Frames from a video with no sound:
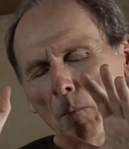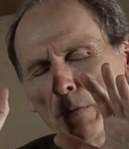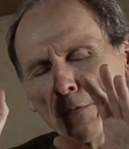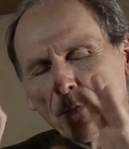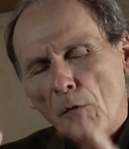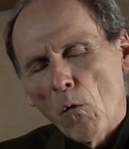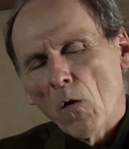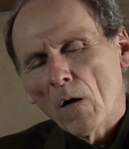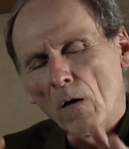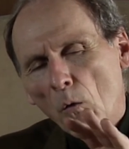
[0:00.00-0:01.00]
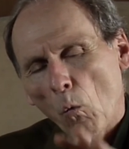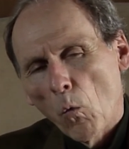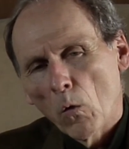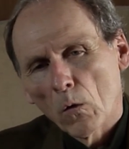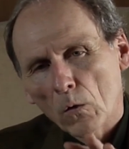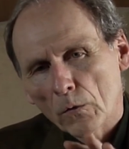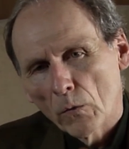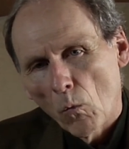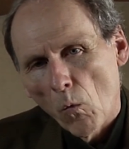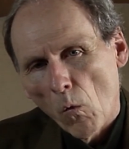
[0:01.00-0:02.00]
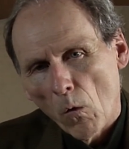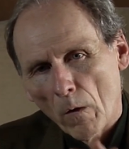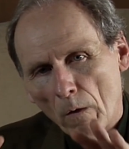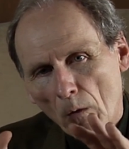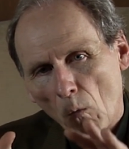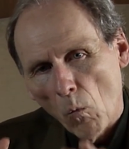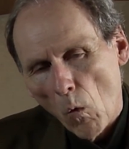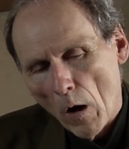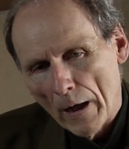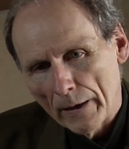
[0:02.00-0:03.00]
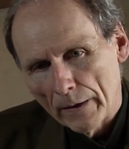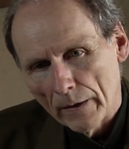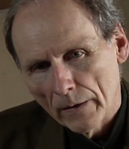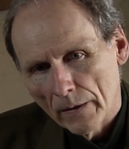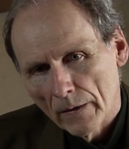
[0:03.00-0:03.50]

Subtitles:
Before World War I,